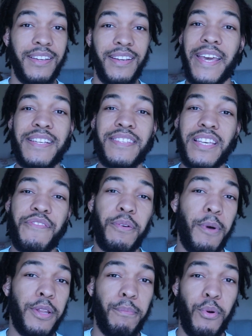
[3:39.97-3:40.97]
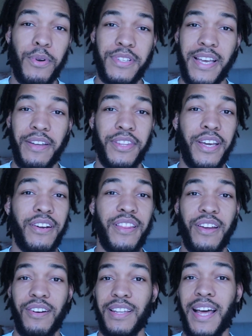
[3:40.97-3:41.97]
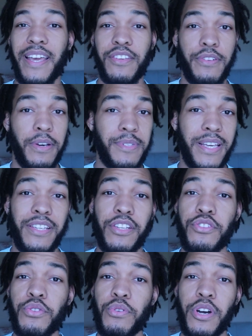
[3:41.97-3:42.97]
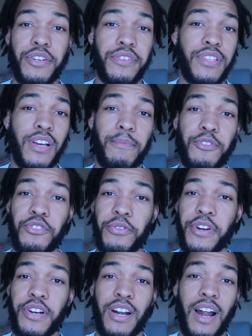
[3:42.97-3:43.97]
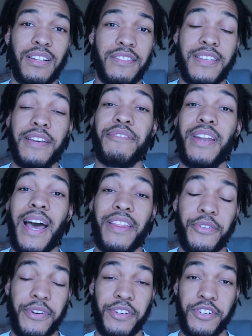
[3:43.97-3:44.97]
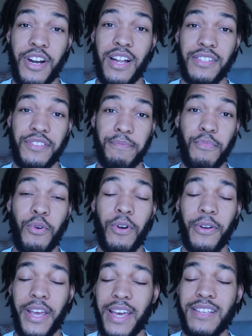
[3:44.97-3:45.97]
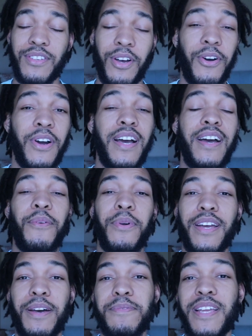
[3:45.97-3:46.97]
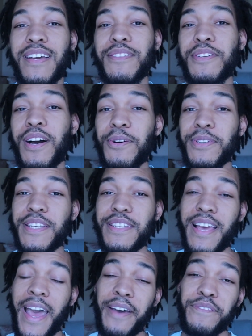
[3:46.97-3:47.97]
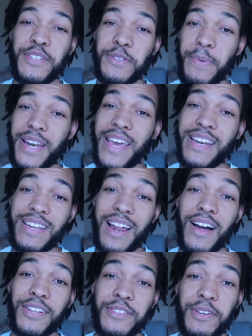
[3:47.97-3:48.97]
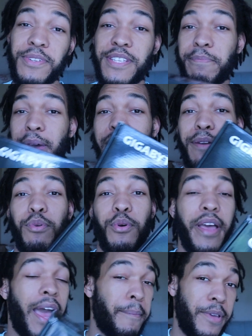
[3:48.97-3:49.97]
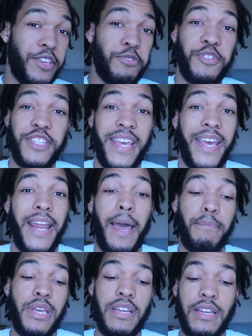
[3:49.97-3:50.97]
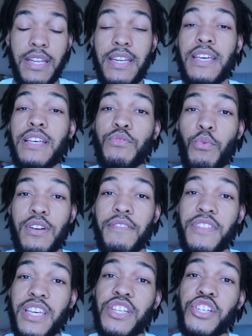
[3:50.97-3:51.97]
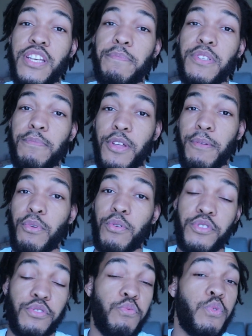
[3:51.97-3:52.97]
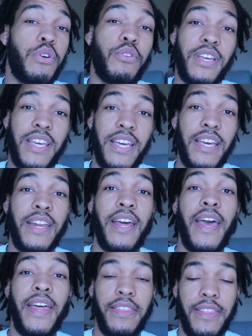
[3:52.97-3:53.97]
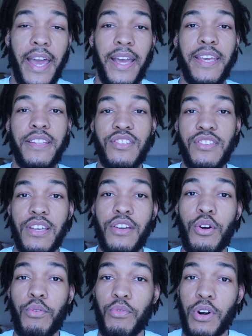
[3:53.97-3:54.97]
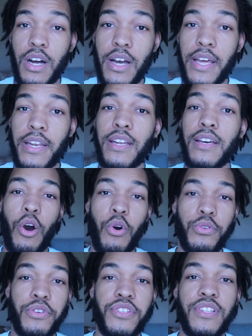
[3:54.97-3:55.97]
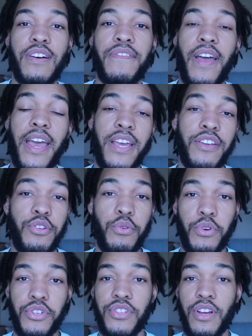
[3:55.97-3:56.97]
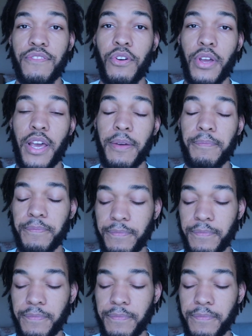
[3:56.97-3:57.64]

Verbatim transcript: And it's even motherboards out there that are like, you know I'm saying, in the 200s, almost $300, if not $300 and more, okay? So when it comes down to only having to spend $80 on this bad boy, I mean, you just cannot beat it. It is one of the cheapest motherboards you will get that can still run older stuff and newer stuff, okay?